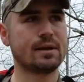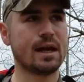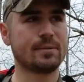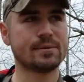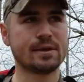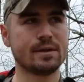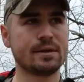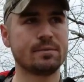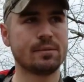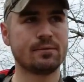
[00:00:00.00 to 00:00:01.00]
on
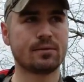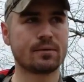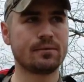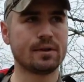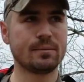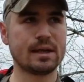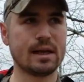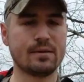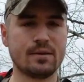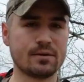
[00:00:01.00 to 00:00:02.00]
Amazon before filming,
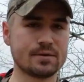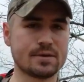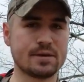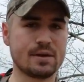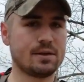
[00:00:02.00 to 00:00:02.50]
and there's